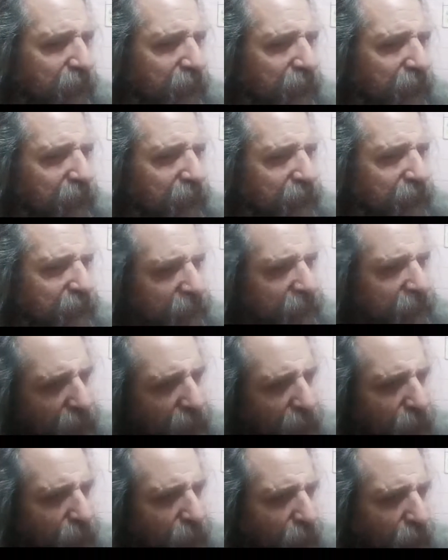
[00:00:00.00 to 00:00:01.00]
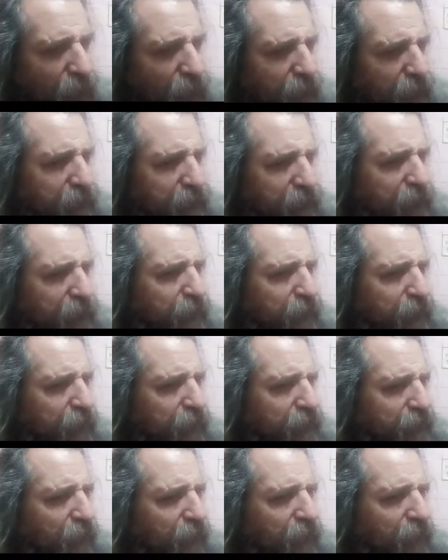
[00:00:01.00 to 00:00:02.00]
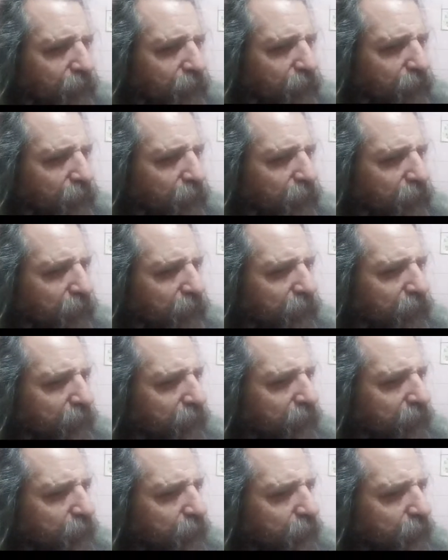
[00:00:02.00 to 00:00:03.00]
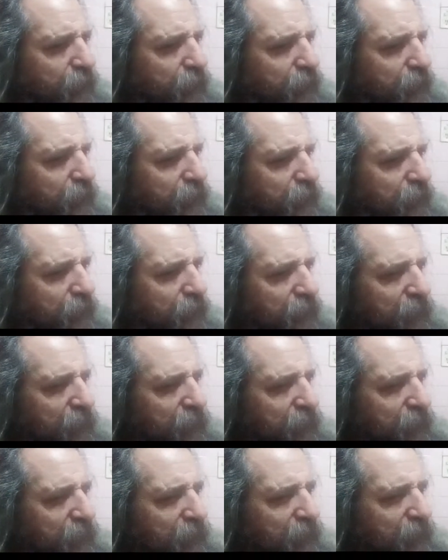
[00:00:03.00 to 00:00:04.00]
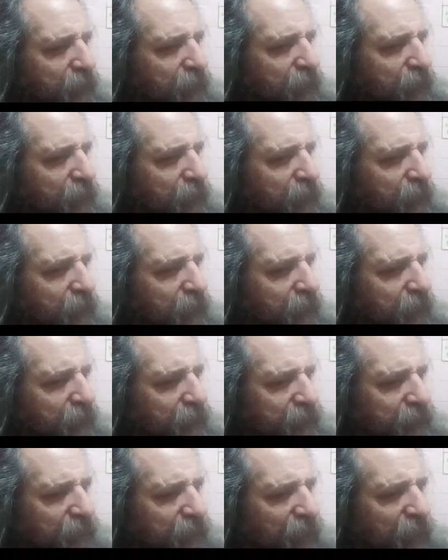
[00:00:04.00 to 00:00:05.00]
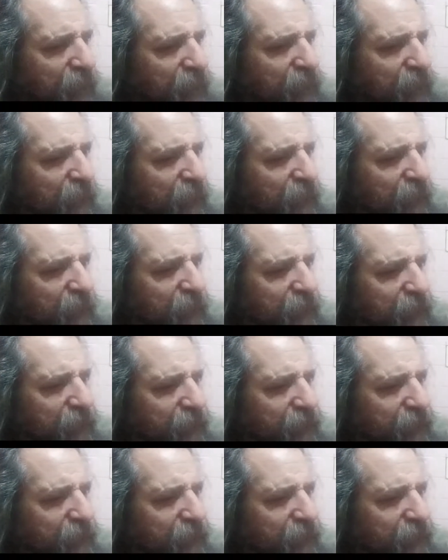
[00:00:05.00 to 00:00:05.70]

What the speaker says: because it's hot water and it runs off you and everything, but it's not like